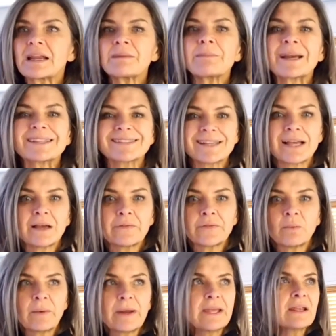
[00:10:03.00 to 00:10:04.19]
myself the
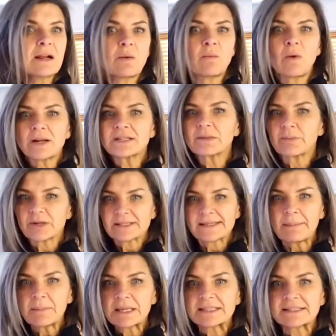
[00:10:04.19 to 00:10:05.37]
way that I wanted to
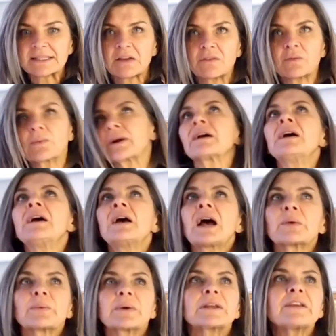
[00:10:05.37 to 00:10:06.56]
present myself, where I
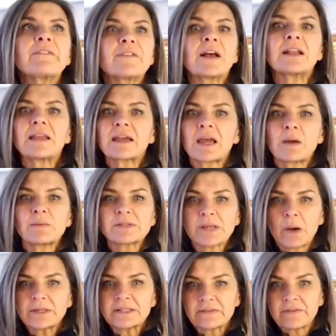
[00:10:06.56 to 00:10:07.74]
really felt like I was
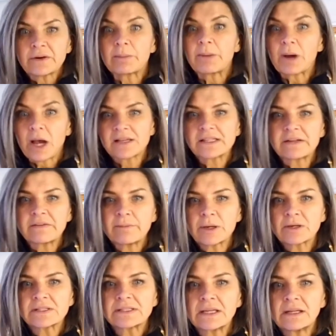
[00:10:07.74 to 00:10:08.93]
always a very positive
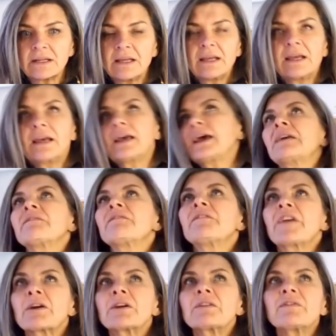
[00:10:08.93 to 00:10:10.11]
person and
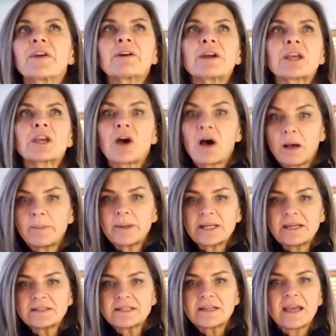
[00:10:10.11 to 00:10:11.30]
very, very
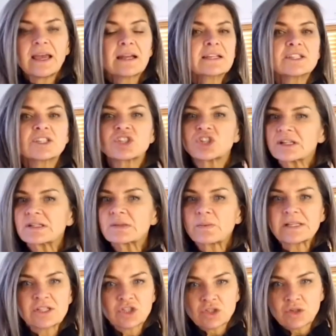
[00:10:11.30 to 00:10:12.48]
competent, and I just
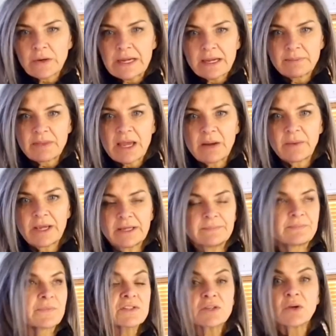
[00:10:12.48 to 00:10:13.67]
wasn't showing up that way.
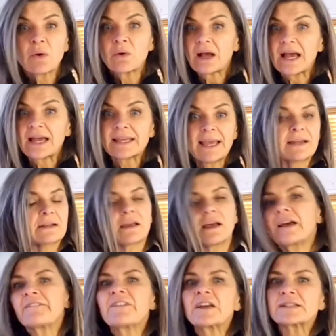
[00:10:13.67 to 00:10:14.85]
So again, I
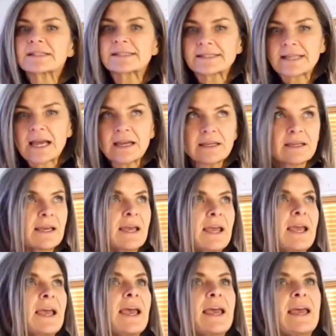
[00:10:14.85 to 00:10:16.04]
felt stuck
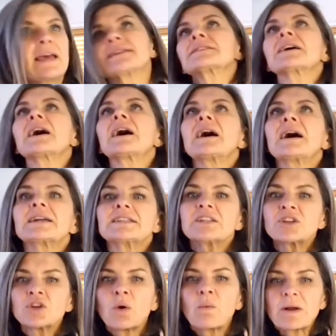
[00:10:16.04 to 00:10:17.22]
and I didn't
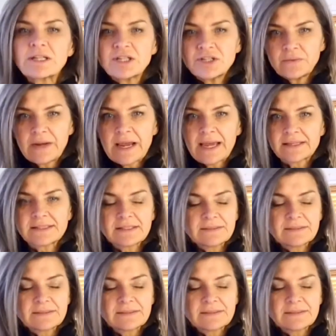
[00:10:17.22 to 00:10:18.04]
know what to do next.